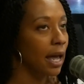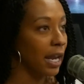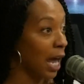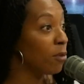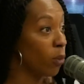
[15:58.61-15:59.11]

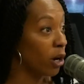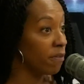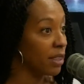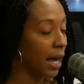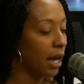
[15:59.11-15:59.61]
And I'm aware
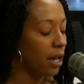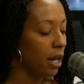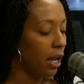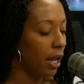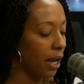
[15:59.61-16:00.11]
of that,
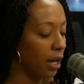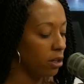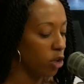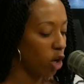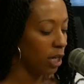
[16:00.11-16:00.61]
and
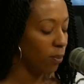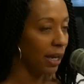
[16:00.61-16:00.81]
I need my